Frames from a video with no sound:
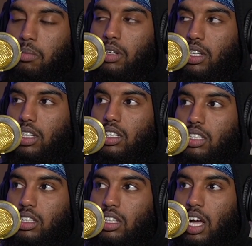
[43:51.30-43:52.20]

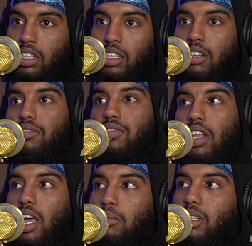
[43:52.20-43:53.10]
But I didn't
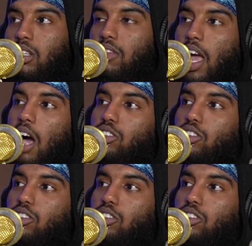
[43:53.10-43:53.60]
feel like myself.